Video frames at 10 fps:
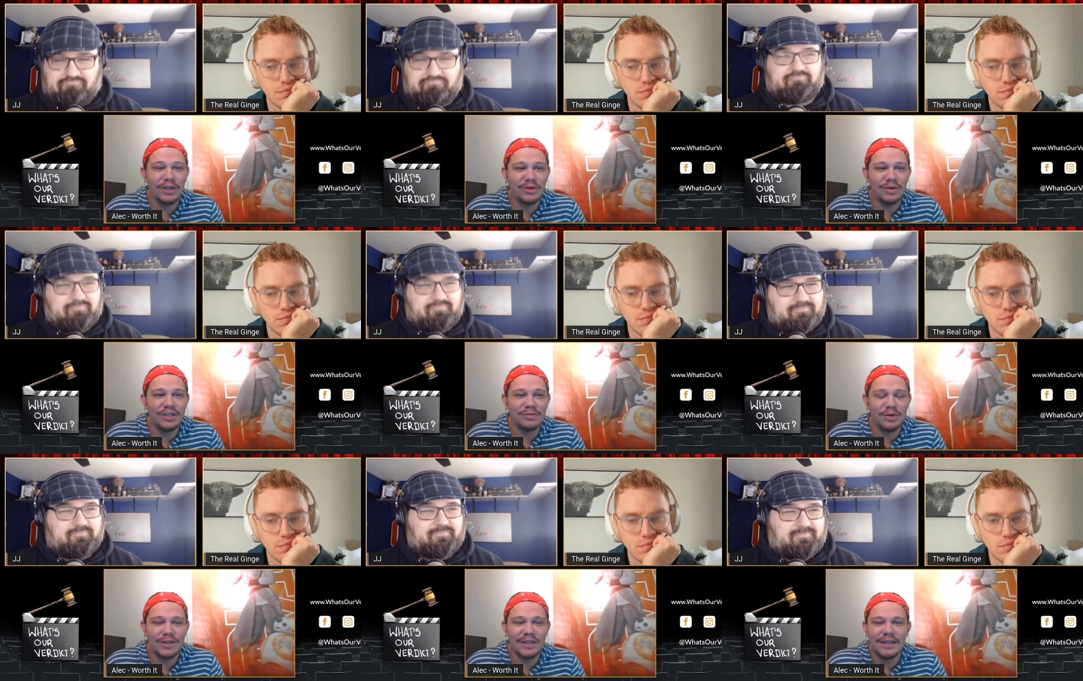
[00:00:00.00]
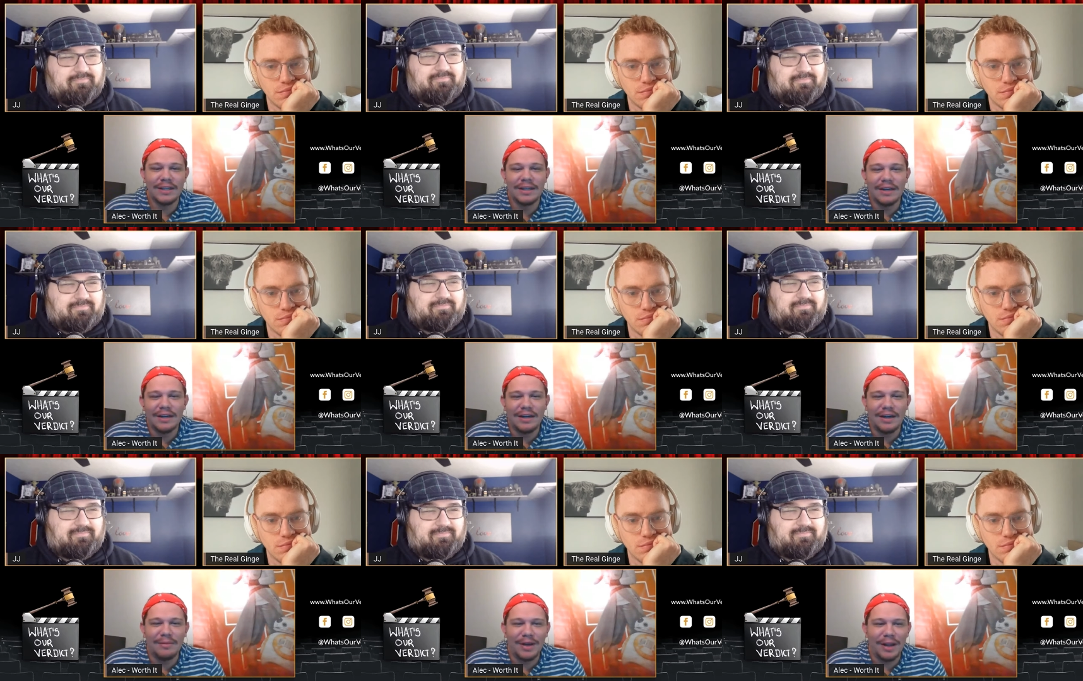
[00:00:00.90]
Speaker 1: enjoyed this movie,
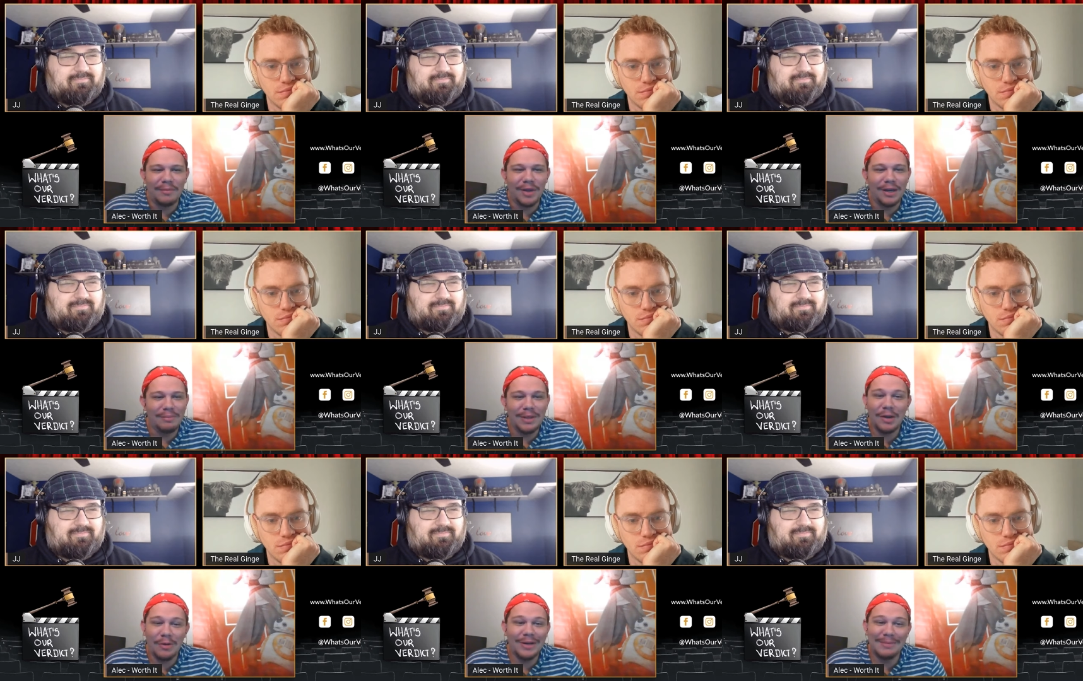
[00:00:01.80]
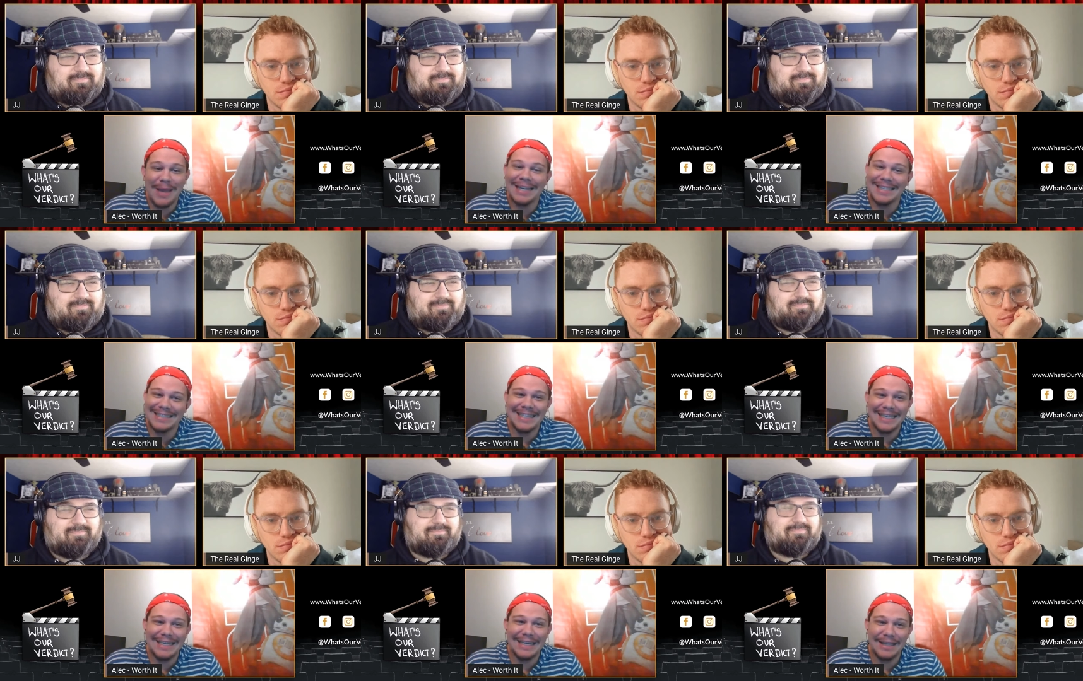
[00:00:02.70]
um, and I'm gonna be going to back to
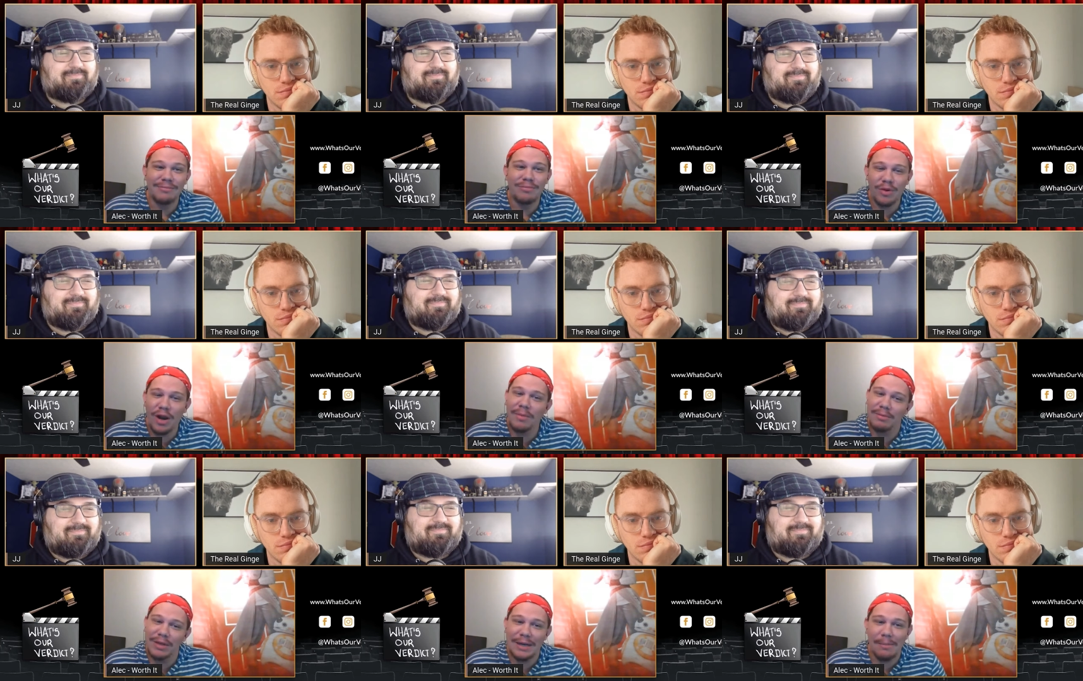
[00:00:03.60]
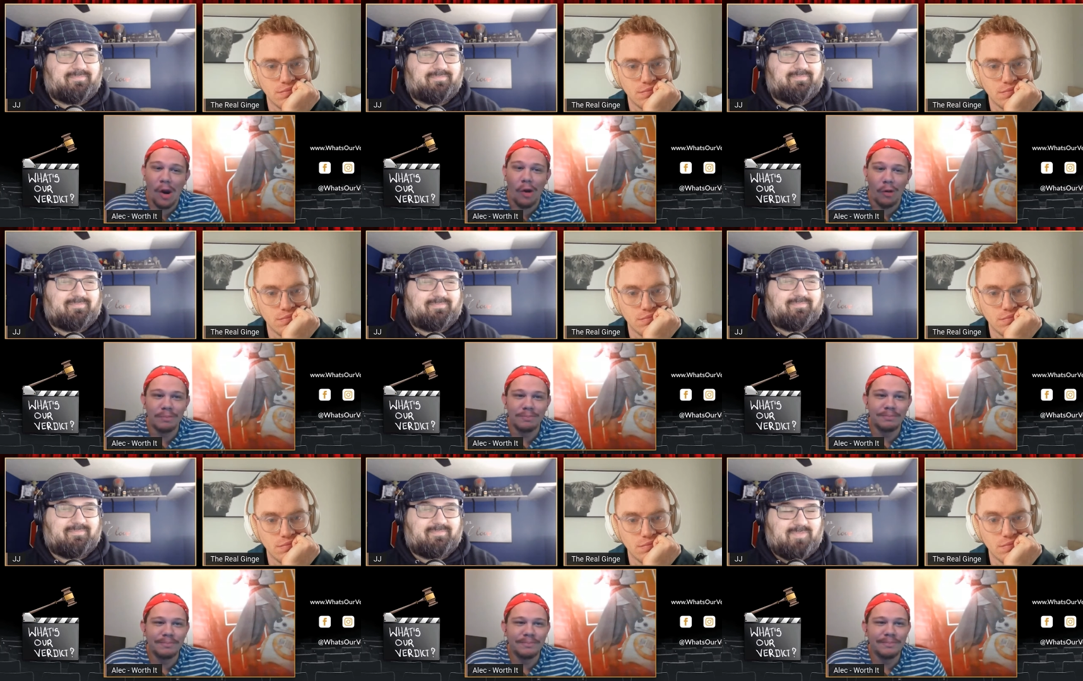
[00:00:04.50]
see it again probably tomorrow.
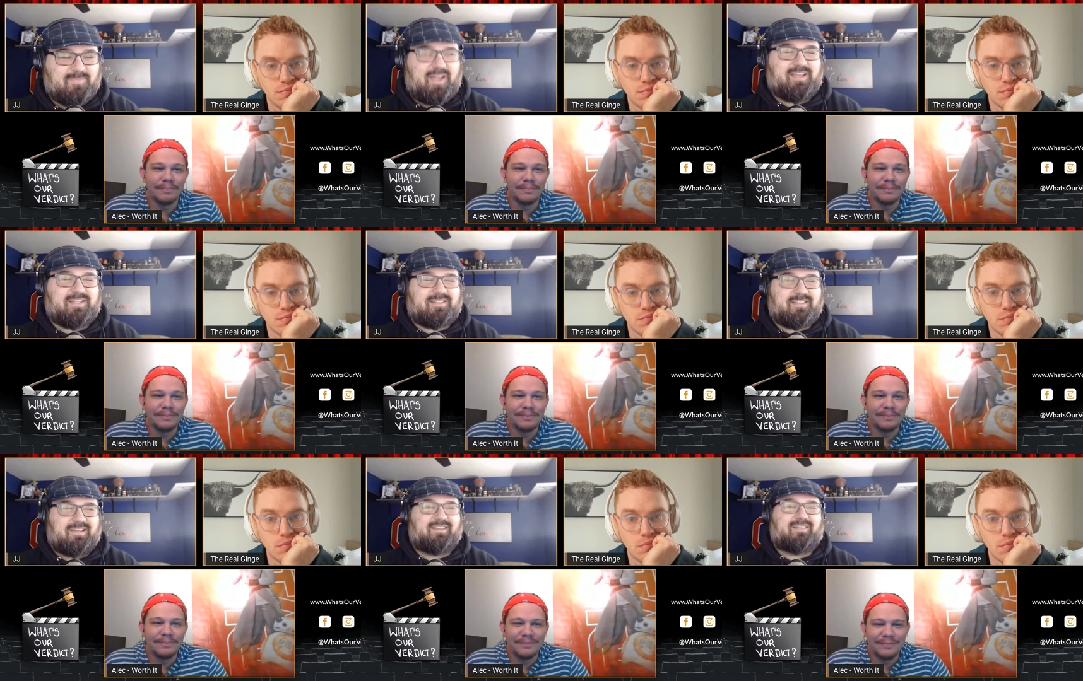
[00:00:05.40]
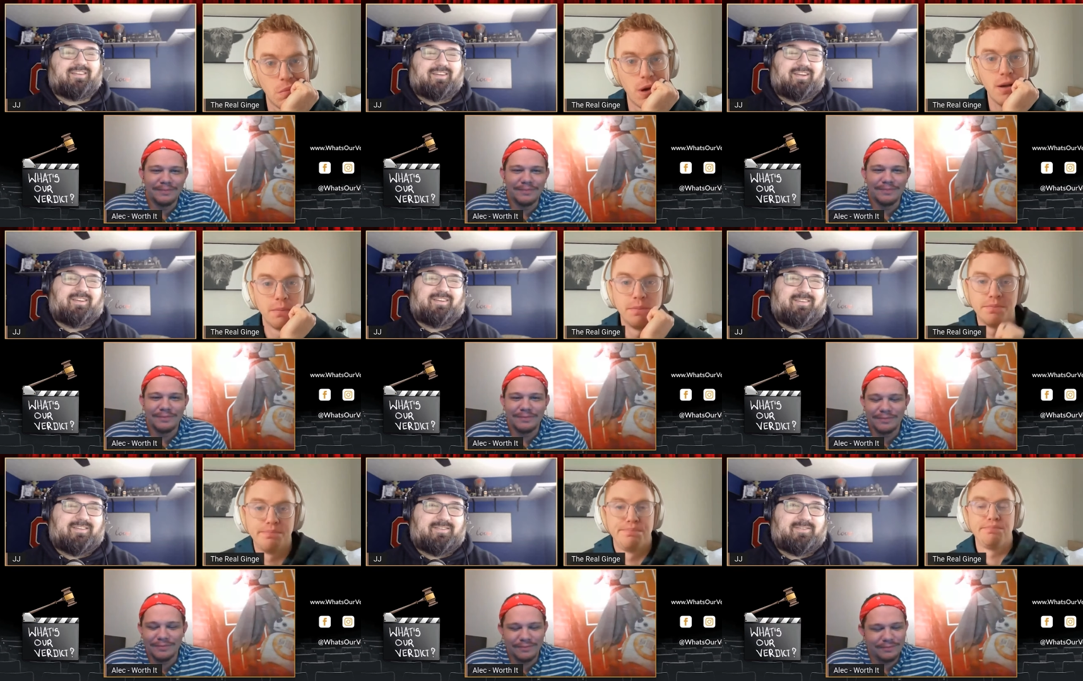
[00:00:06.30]
Speaker 2: Nice. Well,
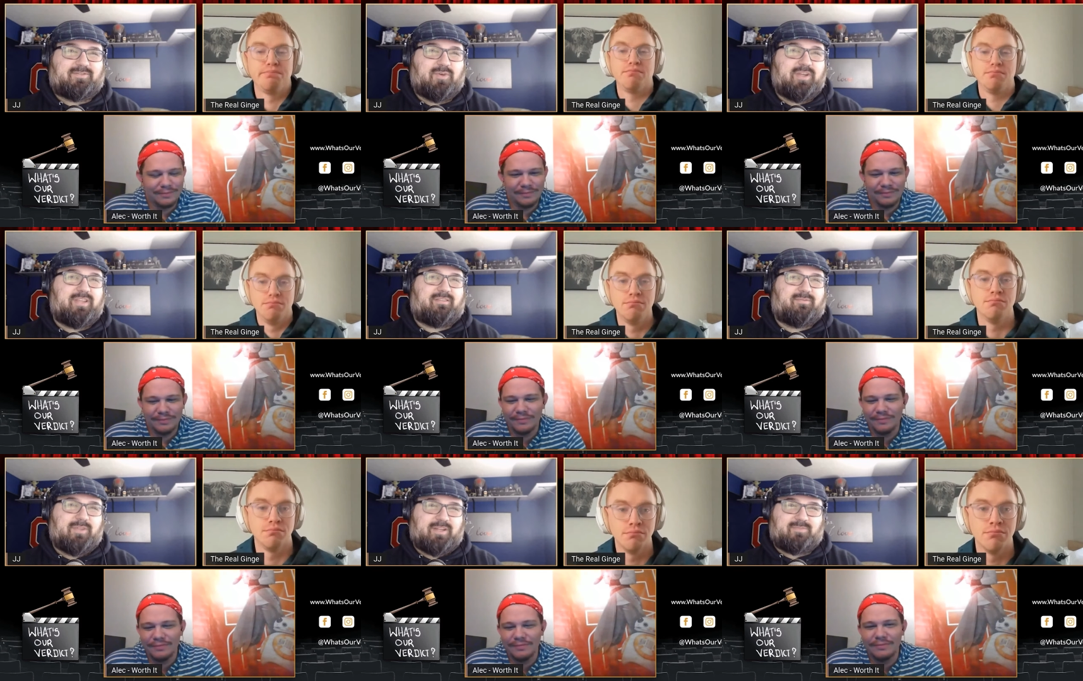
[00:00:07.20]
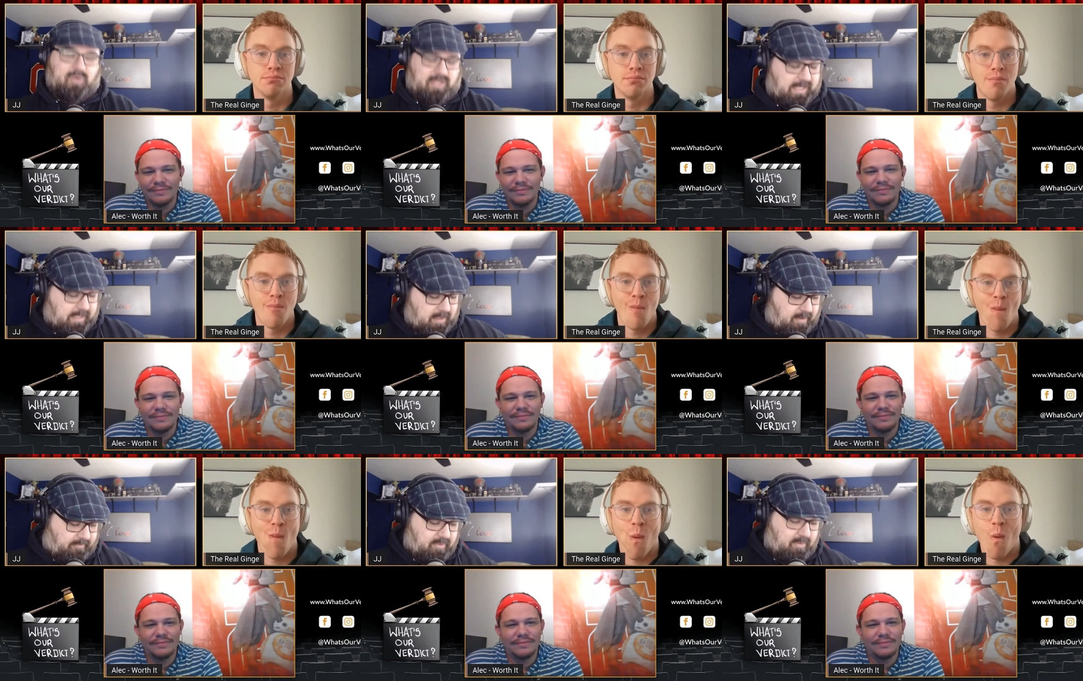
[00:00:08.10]
sweet. There's, we'll kick it
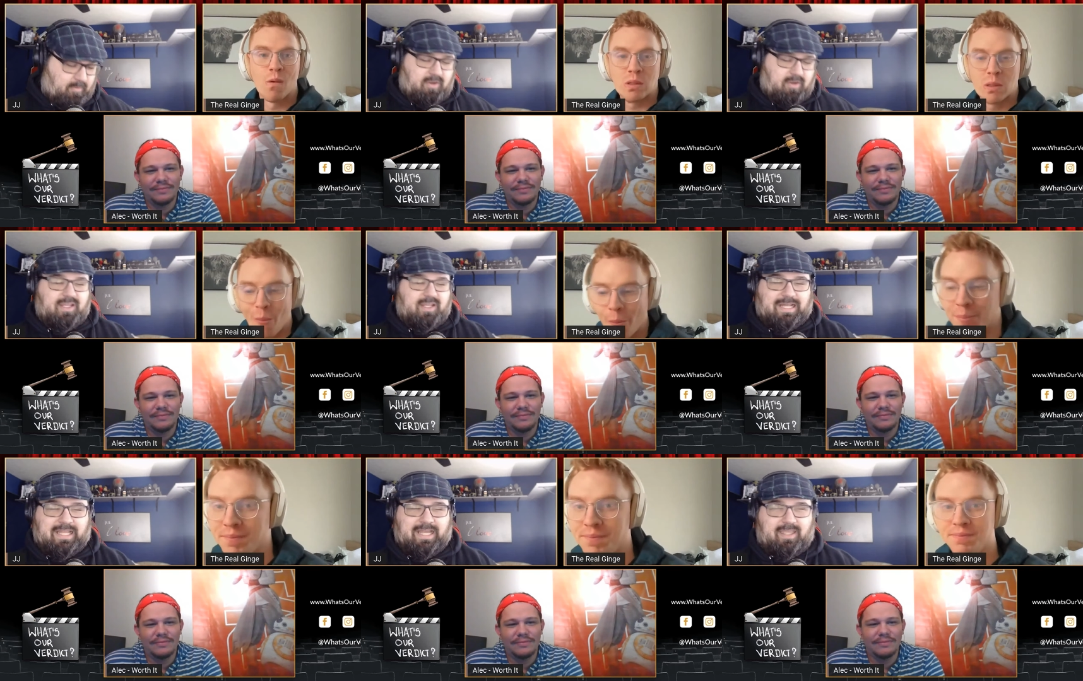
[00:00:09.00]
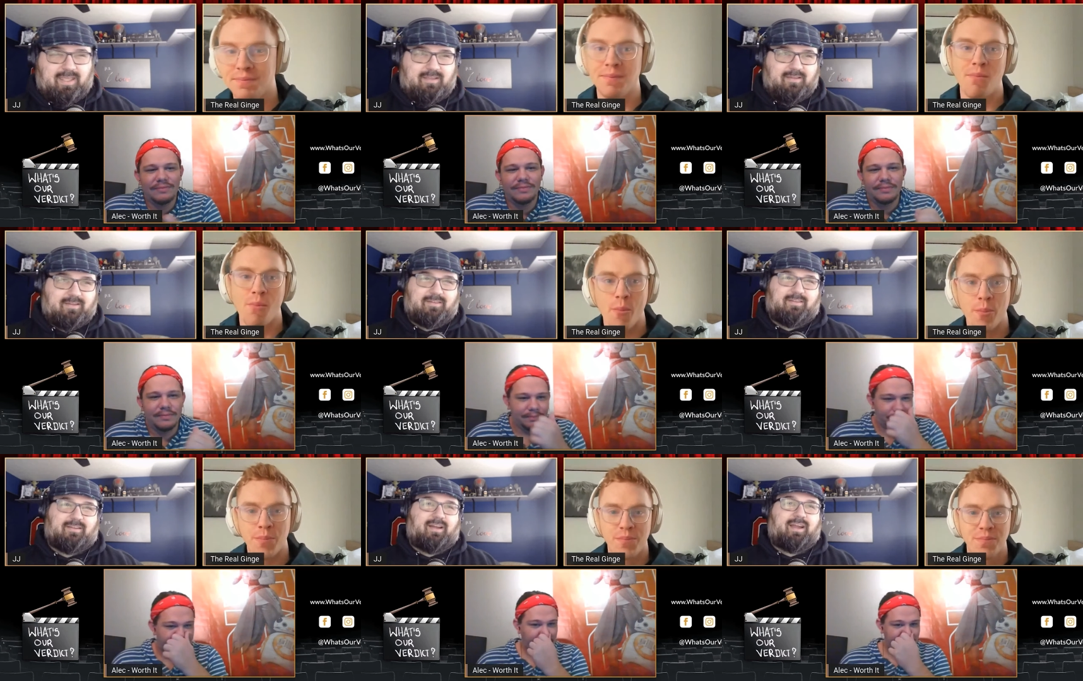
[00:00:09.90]
off with a worth it. I like it.
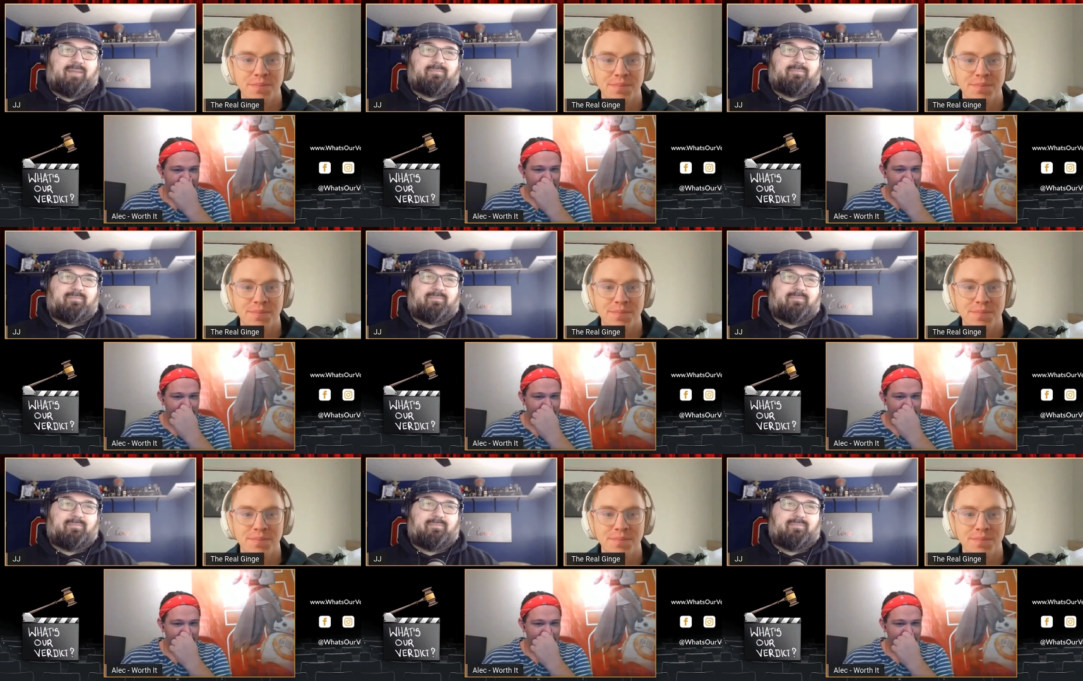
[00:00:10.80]
All right,